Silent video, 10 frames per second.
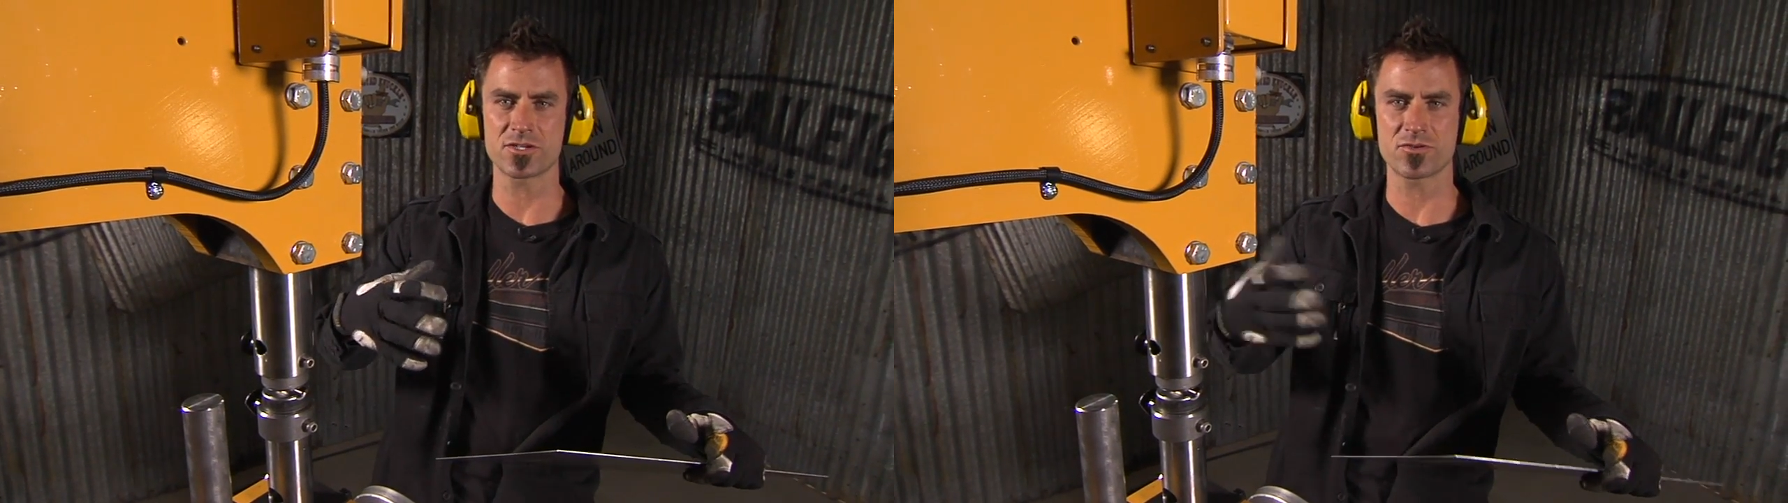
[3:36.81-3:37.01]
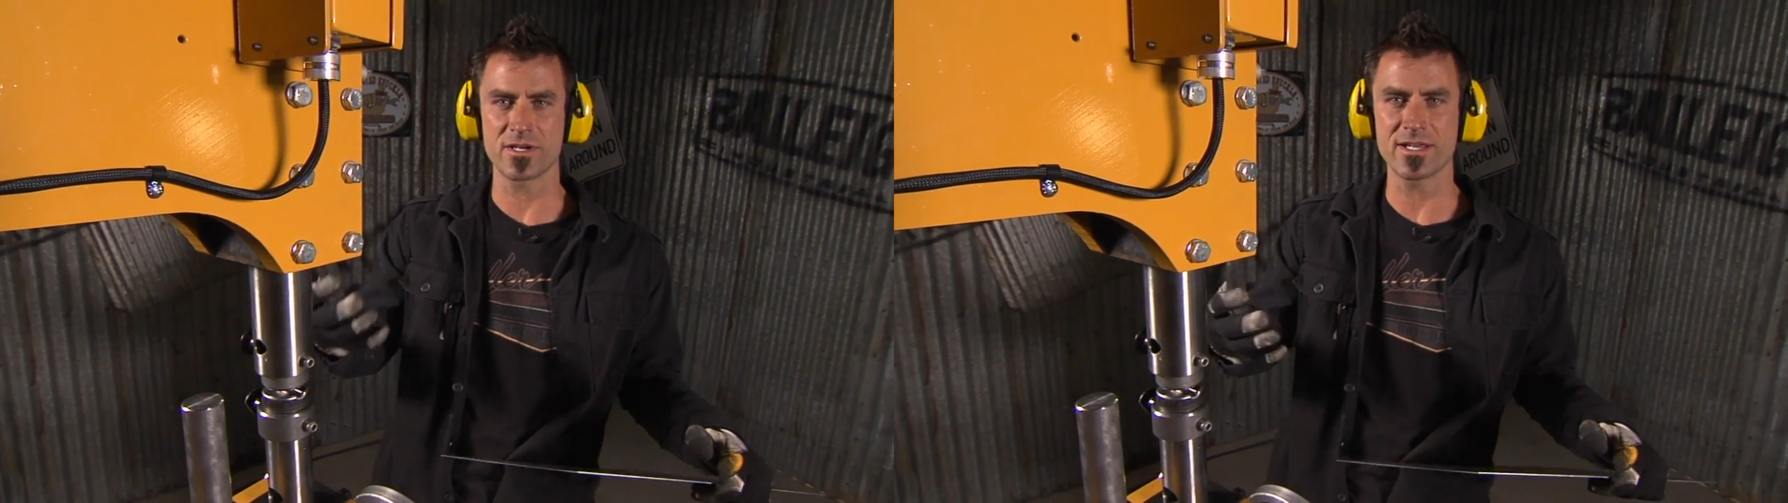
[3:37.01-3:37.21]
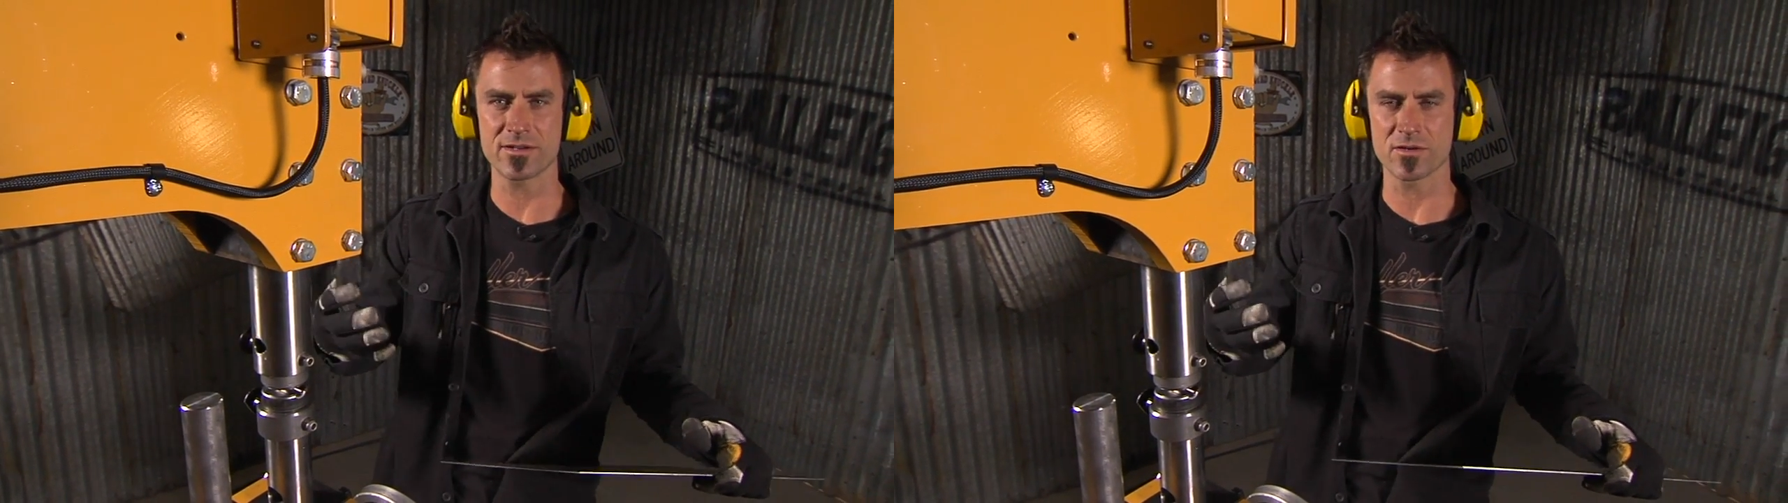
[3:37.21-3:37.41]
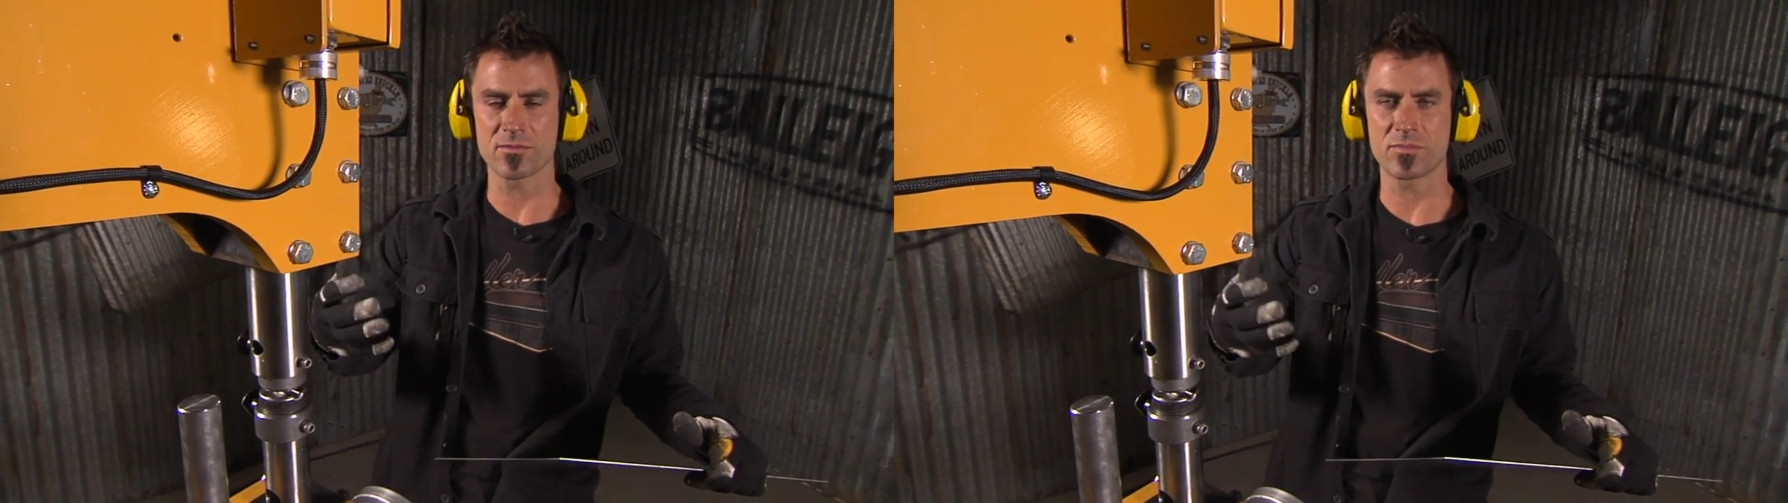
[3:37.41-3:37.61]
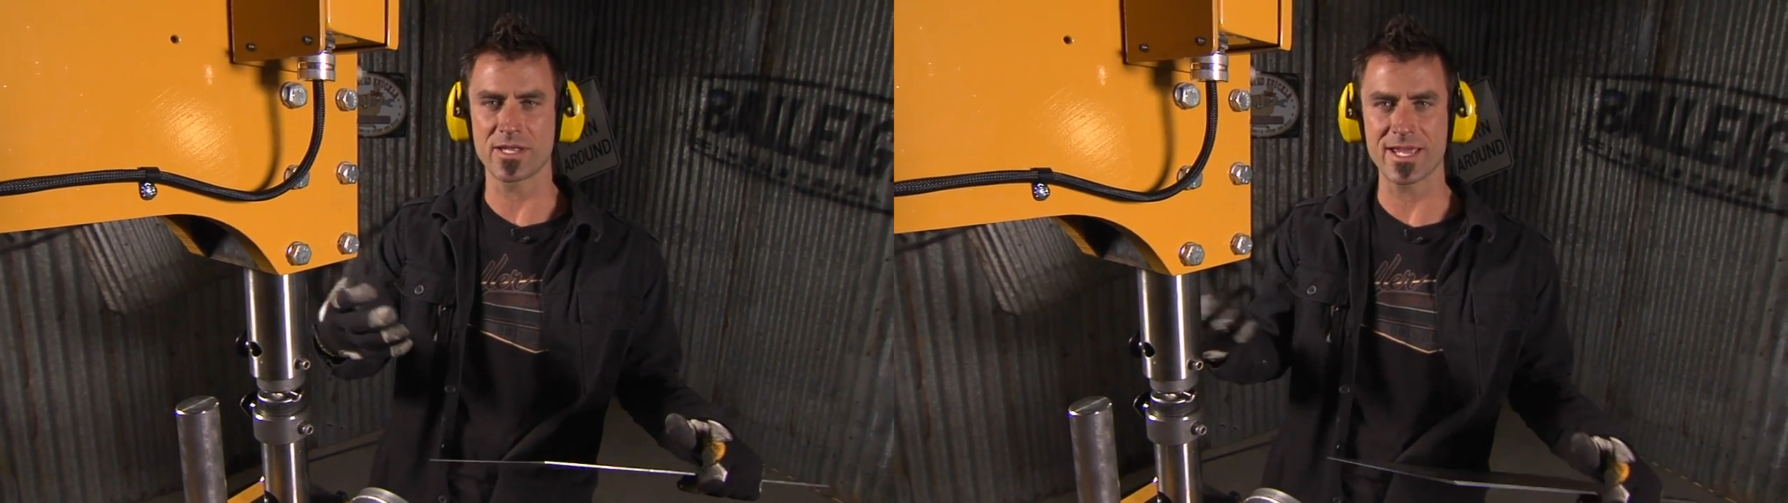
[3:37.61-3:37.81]
shrink
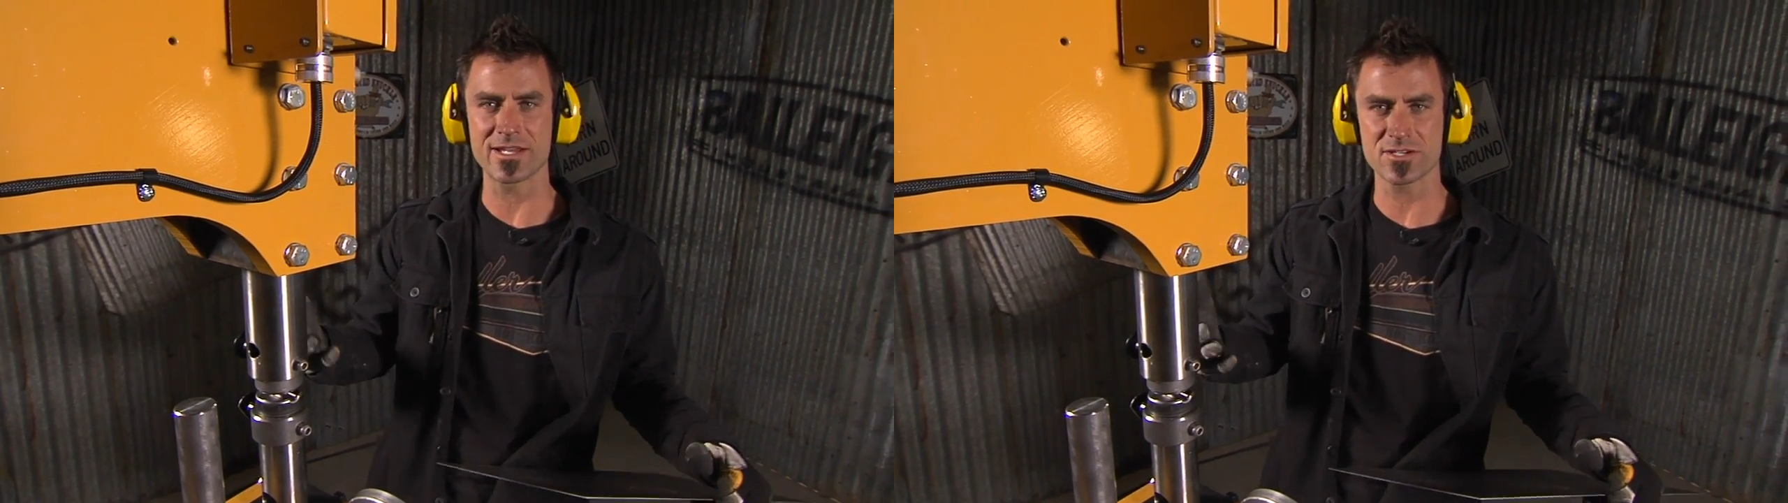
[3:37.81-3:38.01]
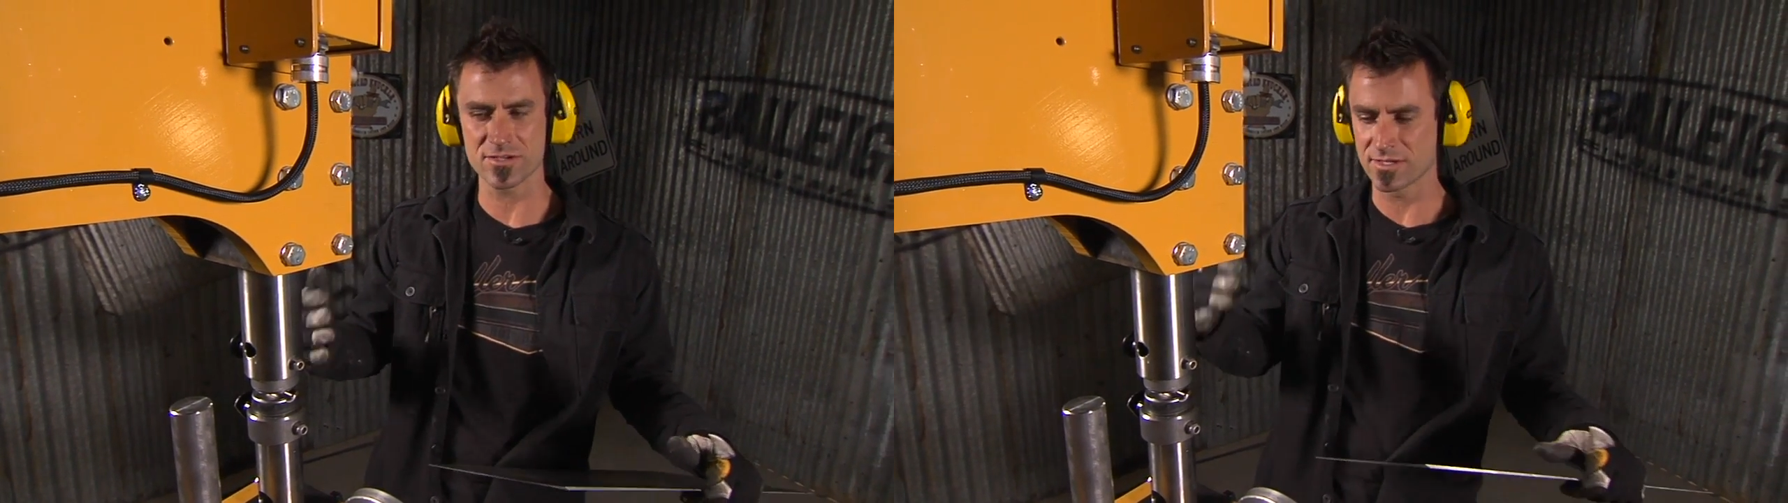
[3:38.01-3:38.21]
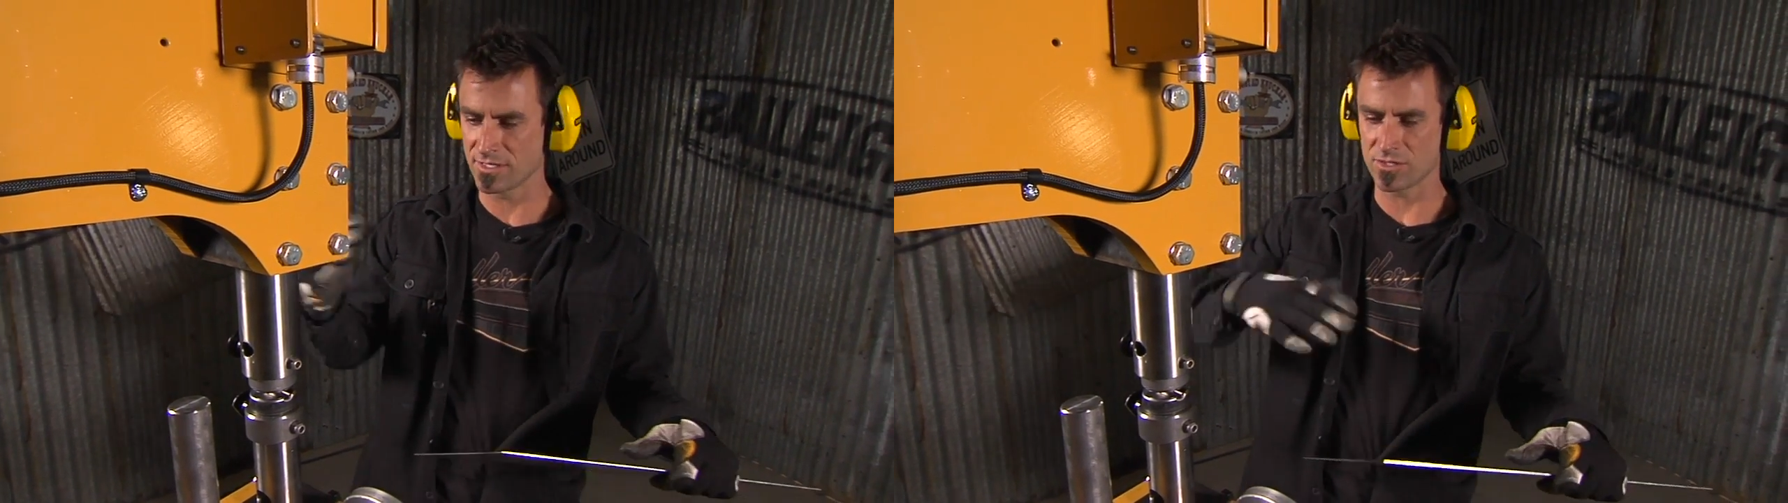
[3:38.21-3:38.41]
or planish